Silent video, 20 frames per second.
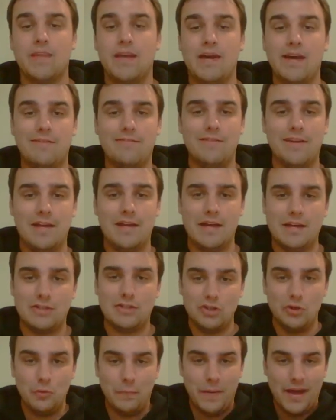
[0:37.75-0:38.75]
I have a uh,
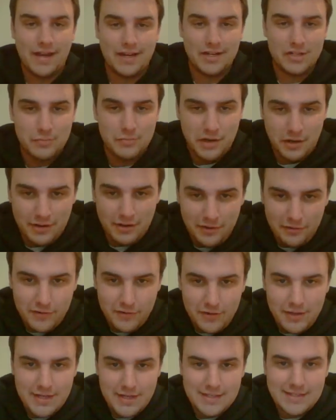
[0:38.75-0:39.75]
two package mail day
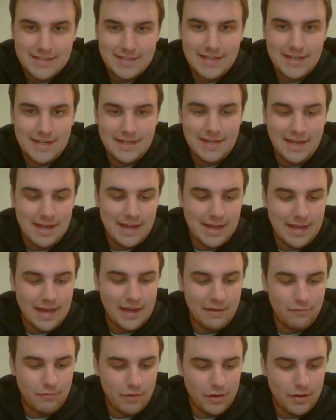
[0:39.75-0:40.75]
for you guys today. I
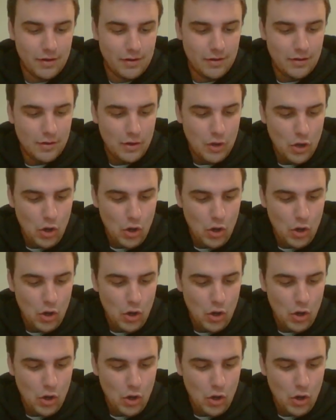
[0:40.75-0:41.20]
have uh,